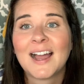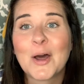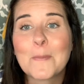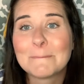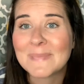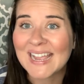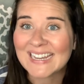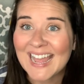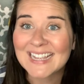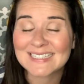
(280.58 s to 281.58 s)
My
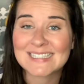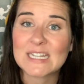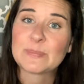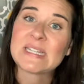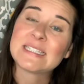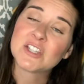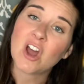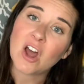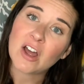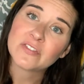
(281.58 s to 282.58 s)
next tip is to
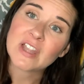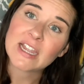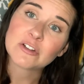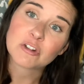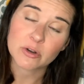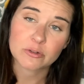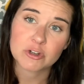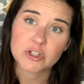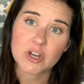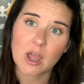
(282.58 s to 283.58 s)
online grocery
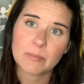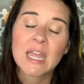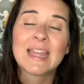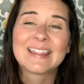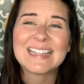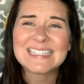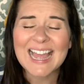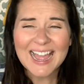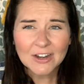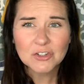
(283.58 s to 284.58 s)
shop. This
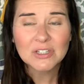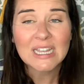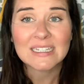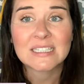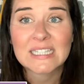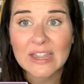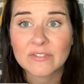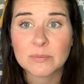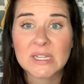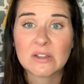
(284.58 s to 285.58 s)
actually has saved me a